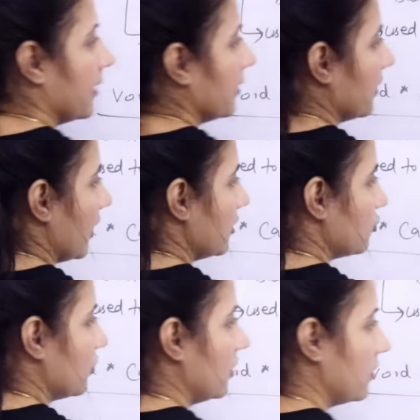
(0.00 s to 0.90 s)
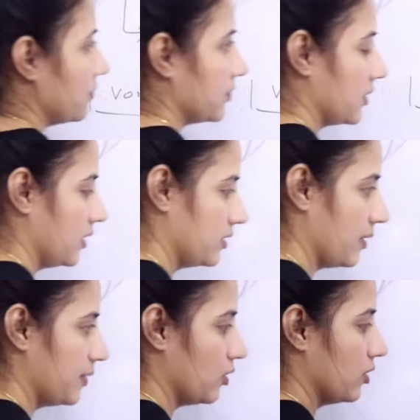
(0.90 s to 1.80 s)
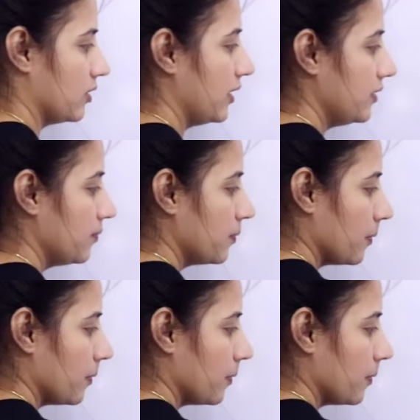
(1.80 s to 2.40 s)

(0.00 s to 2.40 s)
And in last will semicolon, right?